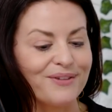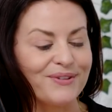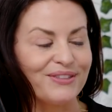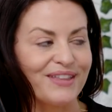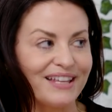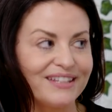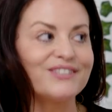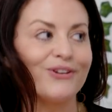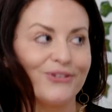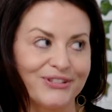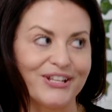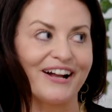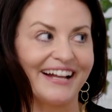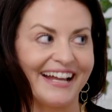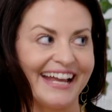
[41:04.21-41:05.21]
I mean, that's
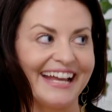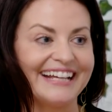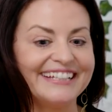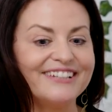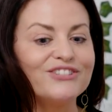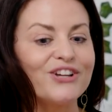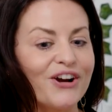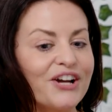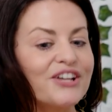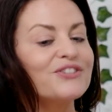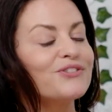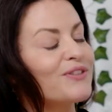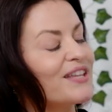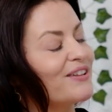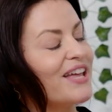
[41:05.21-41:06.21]
soul-sucking. You talk,
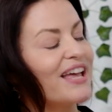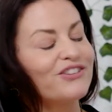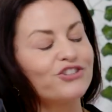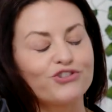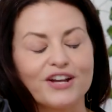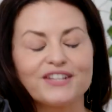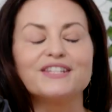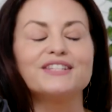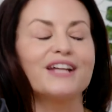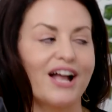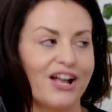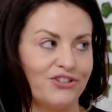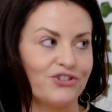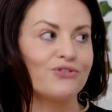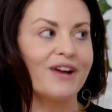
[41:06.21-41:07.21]
it, stress is
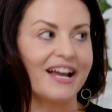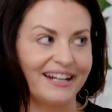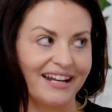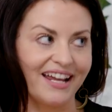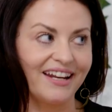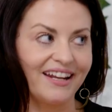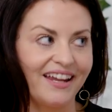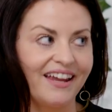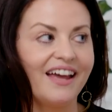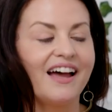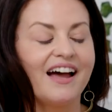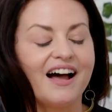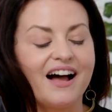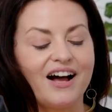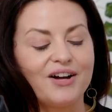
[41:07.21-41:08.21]
underrated.
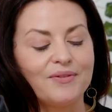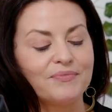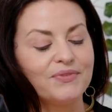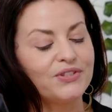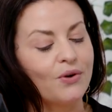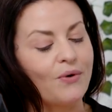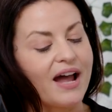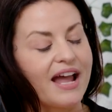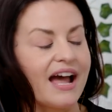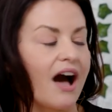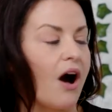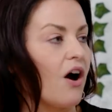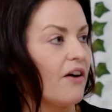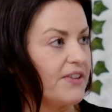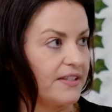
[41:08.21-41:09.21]
Um, so I
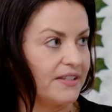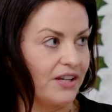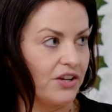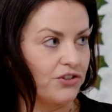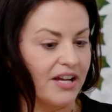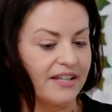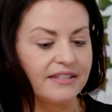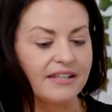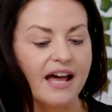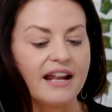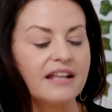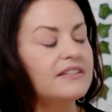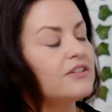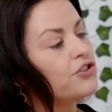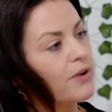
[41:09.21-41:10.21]
obviously address
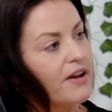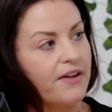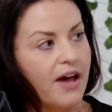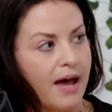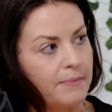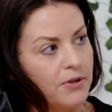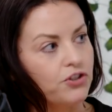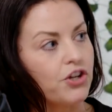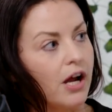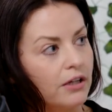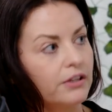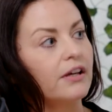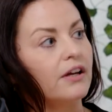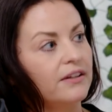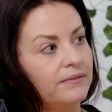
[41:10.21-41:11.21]
that. Did you have a happy
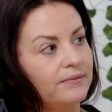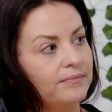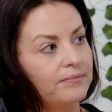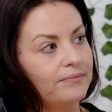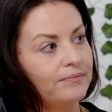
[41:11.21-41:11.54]
childhood?